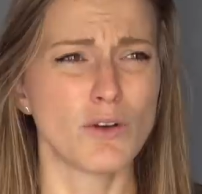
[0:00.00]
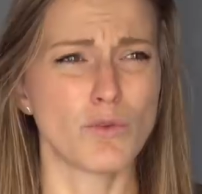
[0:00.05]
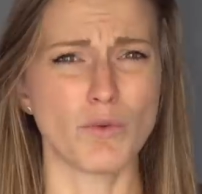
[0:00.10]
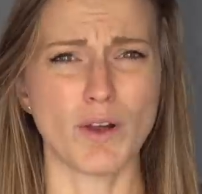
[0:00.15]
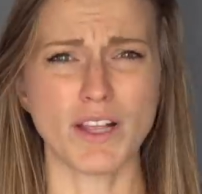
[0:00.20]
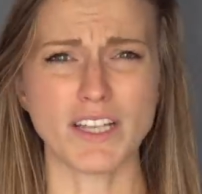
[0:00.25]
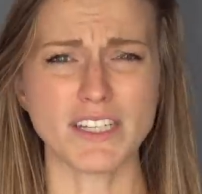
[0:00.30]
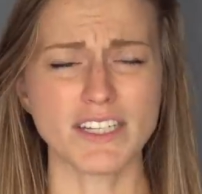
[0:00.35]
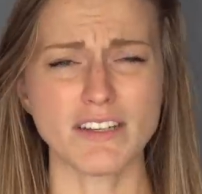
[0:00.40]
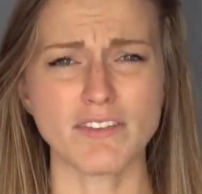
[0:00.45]

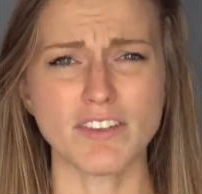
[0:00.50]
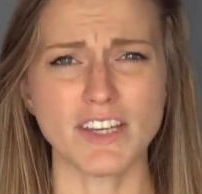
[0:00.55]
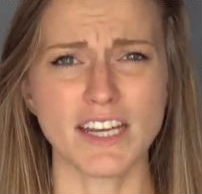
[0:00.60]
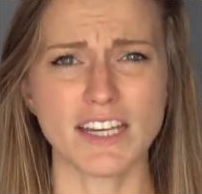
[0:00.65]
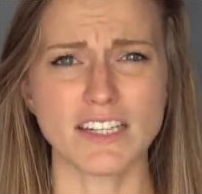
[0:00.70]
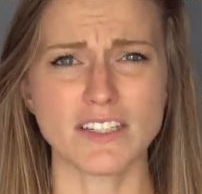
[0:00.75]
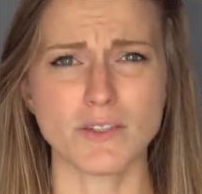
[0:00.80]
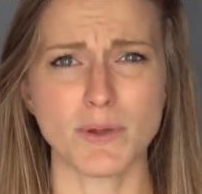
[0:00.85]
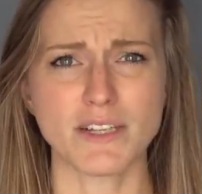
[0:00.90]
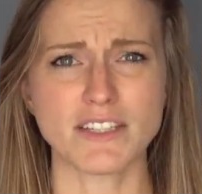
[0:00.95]
relatively
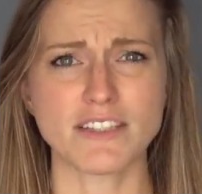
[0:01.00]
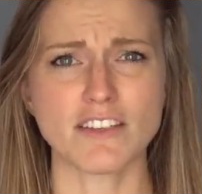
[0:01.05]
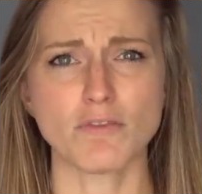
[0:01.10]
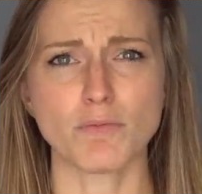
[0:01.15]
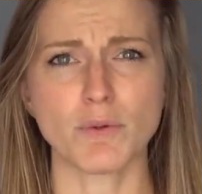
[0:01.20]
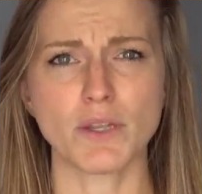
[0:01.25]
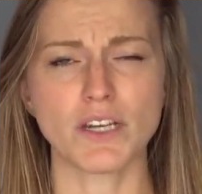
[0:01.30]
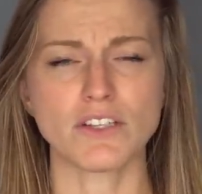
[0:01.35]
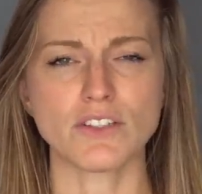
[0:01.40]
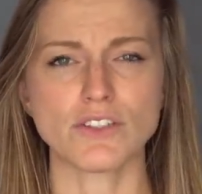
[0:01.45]

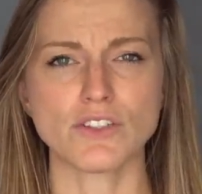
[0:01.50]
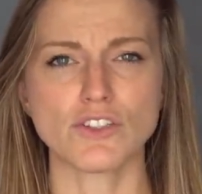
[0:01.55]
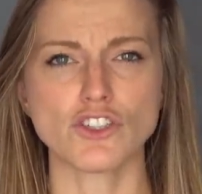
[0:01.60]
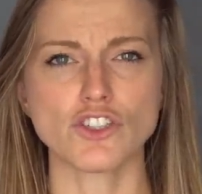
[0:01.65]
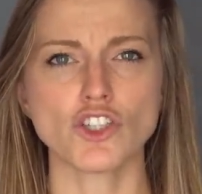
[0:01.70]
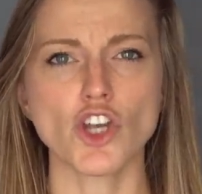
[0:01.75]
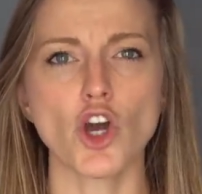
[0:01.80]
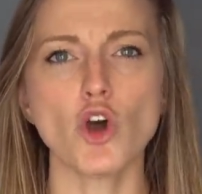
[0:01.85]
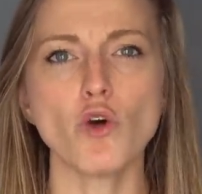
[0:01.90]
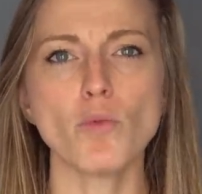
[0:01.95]
inexpensive, but it's
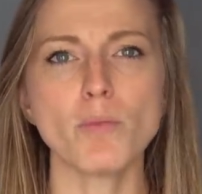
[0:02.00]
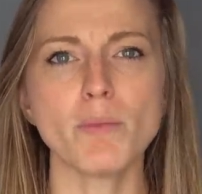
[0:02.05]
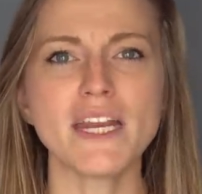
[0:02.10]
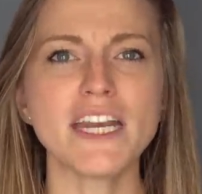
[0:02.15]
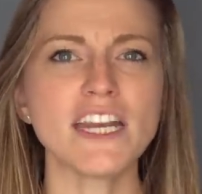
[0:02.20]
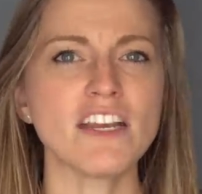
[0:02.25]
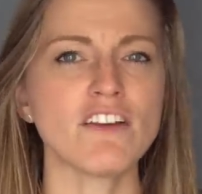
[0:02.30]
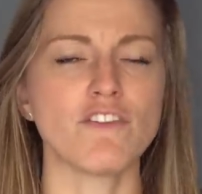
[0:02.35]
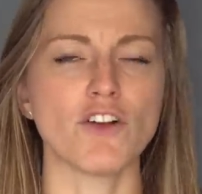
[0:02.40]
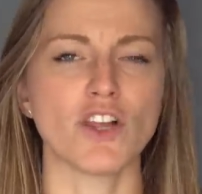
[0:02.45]
so
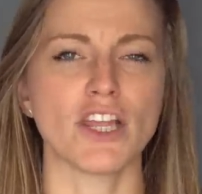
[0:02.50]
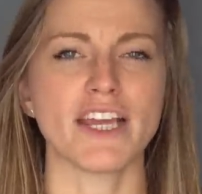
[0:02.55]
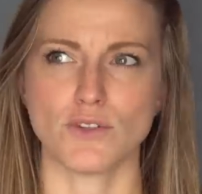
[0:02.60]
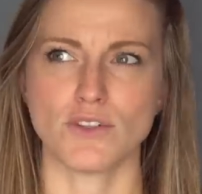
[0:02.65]
meaningful.